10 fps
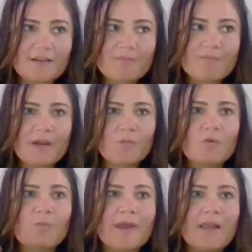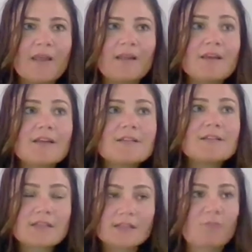but it will be
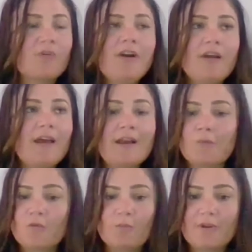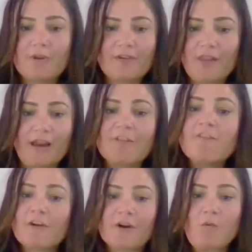deliberate, and it will be like a
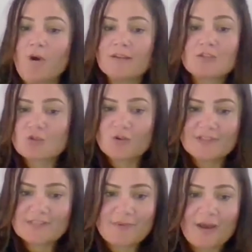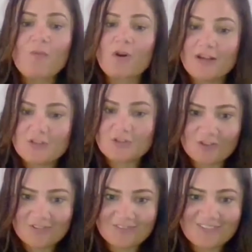very wise choice about what I
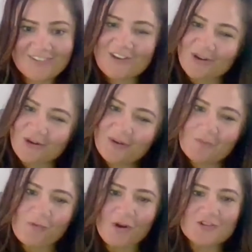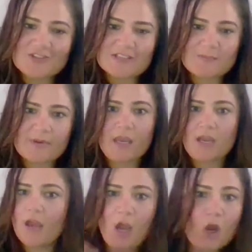do. It won't just
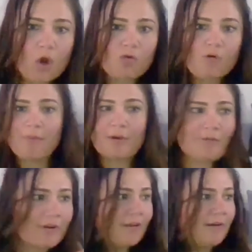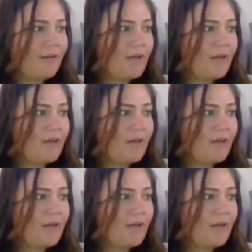be grab everything.